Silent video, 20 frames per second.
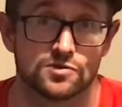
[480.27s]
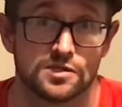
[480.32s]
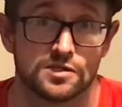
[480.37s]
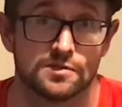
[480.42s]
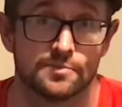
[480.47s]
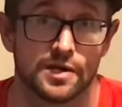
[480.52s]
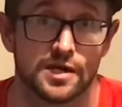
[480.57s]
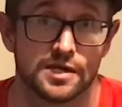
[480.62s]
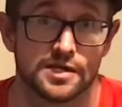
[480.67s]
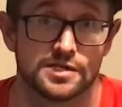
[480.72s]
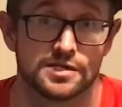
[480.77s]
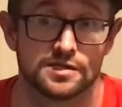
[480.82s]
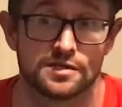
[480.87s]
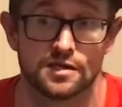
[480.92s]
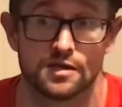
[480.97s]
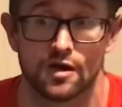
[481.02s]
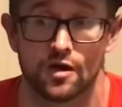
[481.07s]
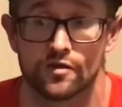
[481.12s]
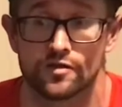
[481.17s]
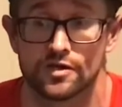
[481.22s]
in the mind,
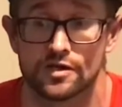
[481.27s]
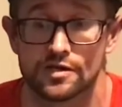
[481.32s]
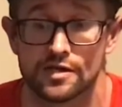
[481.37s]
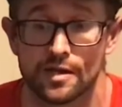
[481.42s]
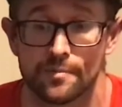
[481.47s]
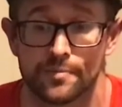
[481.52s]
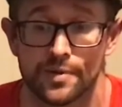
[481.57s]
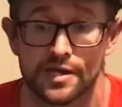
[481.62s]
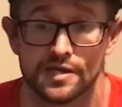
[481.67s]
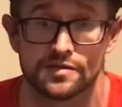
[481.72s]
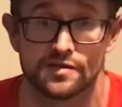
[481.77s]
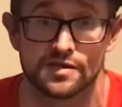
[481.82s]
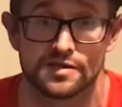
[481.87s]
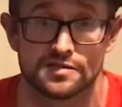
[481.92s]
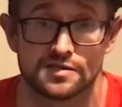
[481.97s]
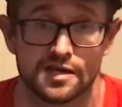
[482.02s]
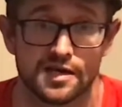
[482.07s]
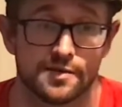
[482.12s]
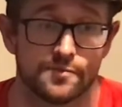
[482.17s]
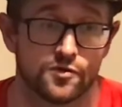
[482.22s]
are they going to get paid this
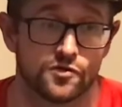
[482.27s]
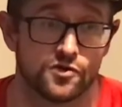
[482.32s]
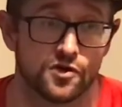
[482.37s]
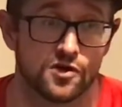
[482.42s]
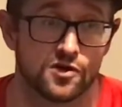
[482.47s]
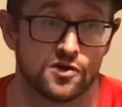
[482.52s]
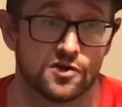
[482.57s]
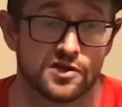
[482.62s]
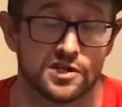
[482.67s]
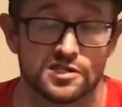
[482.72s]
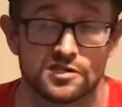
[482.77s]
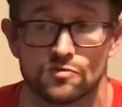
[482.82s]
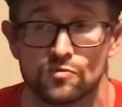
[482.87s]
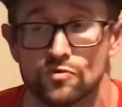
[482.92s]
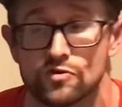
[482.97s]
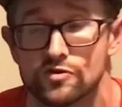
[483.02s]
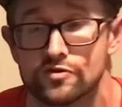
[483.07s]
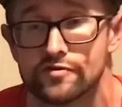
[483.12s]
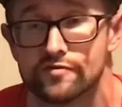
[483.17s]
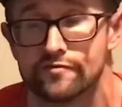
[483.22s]
time or not? Is it
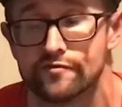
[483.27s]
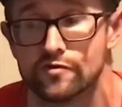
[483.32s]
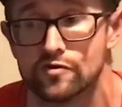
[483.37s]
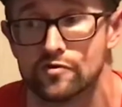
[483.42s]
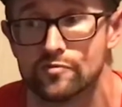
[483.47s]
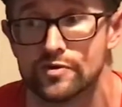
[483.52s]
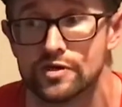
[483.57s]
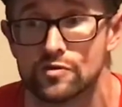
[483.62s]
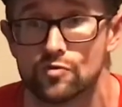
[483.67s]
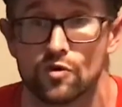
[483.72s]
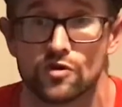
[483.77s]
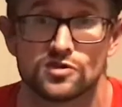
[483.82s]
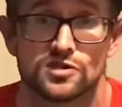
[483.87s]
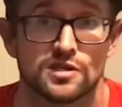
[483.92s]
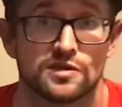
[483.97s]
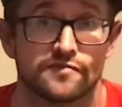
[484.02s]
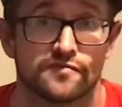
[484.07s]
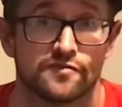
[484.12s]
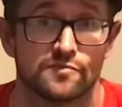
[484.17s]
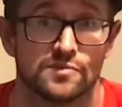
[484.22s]
worth it for me? What's in it
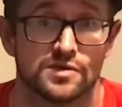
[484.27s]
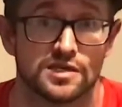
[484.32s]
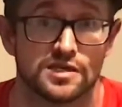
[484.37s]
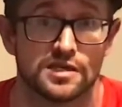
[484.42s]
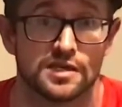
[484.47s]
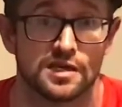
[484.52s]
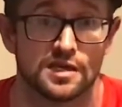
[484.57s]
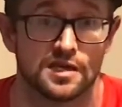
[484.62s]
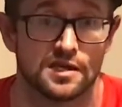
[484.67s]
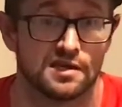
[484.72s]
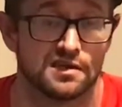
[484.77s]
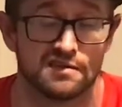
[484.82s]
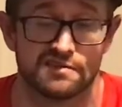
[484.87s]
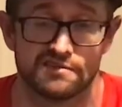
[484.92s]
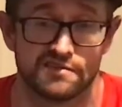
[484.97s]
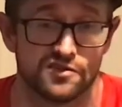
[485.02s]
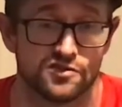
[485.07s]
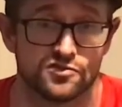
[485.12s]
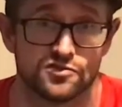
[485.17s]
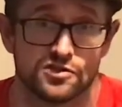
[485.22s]
for me?
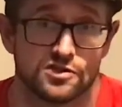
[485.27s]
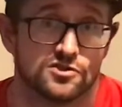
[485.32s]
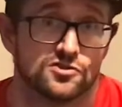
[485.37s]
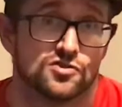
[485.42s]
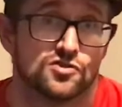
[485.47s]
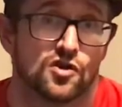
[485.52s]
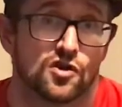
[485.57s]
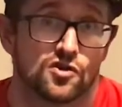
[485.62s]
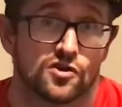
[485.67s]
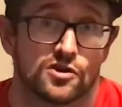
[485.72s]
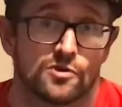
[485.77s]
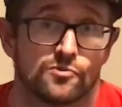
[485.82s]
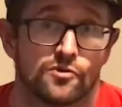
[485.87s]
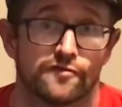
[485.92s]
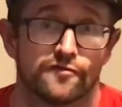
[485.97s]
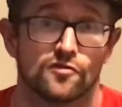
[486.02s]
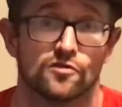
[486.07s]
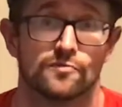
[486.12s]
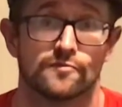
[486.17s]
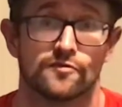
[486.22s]
Then they're not going to
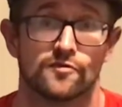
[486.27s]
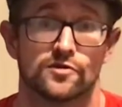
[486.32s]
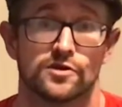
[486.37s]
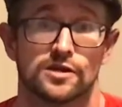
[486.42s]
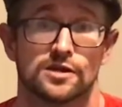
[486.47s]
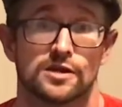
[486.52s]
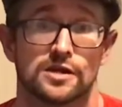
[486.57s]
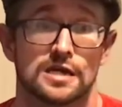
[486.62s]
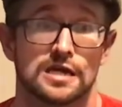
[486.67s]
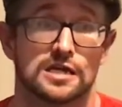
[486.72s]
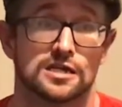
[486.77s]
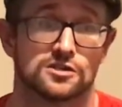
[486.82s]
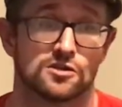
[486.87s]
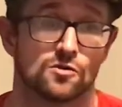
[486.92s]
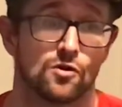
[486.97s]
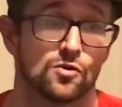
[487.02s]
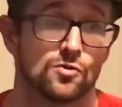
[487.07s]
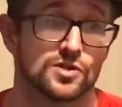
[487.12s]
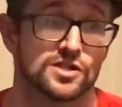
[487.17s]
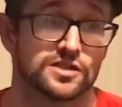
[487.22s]
perform for you. So
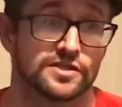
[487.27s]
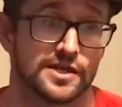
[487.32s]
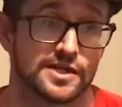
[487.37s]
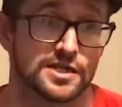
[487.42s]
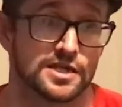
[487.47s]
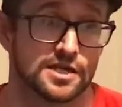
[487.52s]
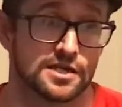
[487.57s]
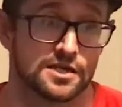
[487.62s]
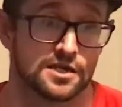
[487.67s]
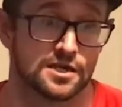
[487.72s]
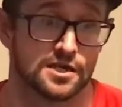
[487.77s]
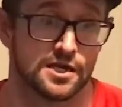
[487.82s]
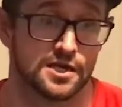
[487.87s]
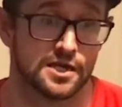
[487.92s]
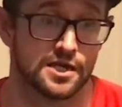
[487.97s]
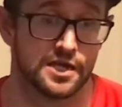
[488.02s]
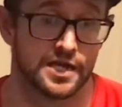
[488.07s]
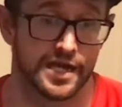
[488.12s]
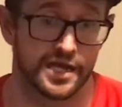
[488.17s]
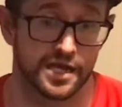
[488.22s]
always think
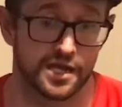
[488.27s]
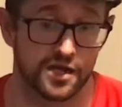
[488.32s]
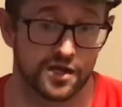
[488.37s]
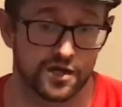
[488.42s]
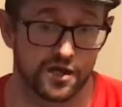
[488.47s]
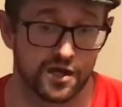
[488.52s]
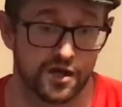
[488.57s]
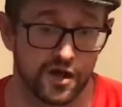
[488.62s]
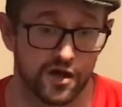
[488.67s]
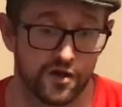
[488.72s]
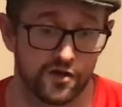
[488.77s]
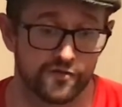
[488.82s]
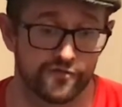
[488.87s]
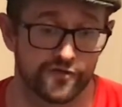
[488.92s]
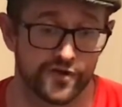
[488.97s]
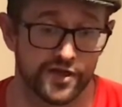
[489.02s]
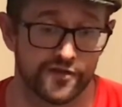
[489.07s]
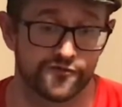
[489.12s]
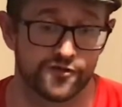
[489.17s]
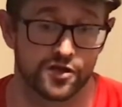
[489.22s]
of,
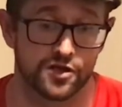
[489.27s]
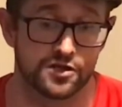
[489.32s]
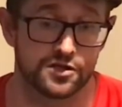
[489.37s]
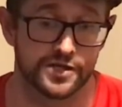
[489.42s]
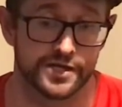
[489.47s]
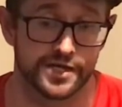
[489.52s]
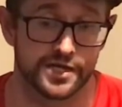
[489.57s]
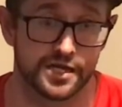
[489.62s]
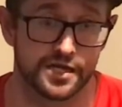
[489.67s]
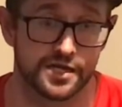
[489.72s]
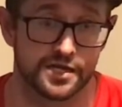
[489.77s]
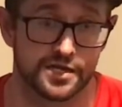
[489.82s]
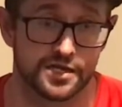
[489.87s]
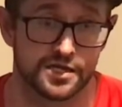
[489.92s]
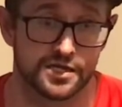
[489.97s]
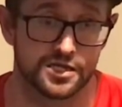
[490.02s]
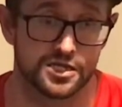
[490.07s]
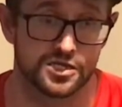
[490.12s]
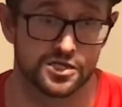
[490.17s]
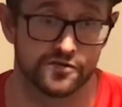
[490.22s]
if you click,
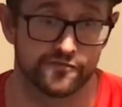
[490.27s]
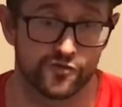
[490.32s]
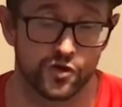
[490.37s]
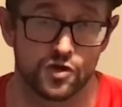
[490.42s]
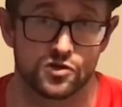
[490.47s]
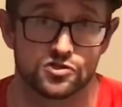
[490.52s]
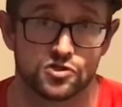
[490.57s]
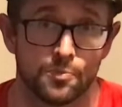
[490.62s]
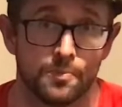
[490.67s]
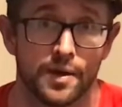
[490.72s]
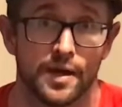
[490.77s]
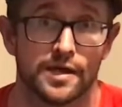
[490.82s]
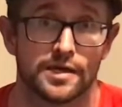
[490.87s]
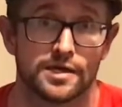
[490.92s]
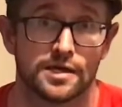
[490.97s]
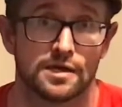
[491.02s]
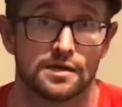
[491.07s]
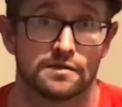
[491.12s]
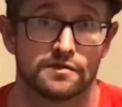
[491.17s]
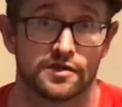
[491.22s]
you've got to pay.
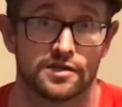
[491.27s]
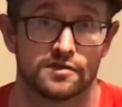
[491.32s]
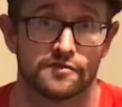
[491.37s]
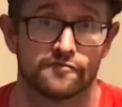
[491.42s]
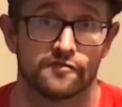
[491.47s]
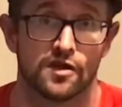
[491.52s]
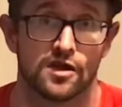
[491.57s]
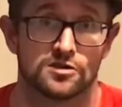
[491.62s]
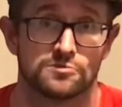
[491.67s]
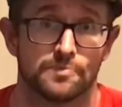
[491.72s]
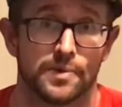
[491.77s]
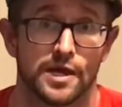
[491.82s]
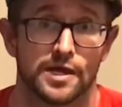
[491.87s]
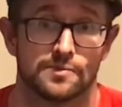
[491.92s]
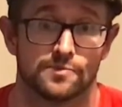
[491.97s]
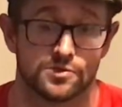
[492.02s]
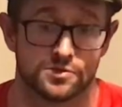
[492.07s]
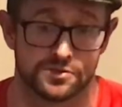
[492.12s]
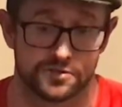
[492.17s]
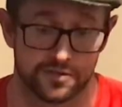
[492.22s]
Think of it as
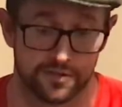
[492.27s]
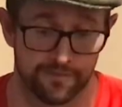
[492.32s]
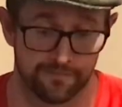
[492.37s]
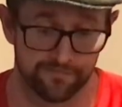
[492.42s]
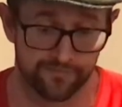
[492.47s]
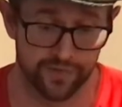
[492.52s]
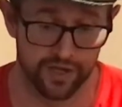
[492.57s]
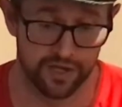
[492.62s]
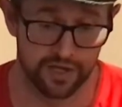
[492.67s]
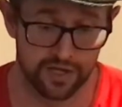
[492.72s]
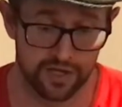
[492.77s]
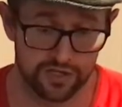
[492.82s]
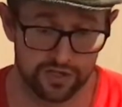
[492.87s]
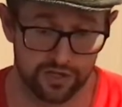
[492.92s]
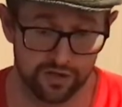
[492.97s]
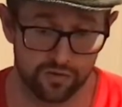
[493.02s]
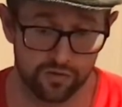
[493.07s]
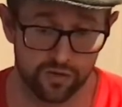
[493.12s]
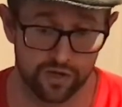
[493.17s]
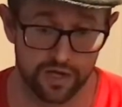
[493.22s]
payment.
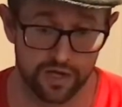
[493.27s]
So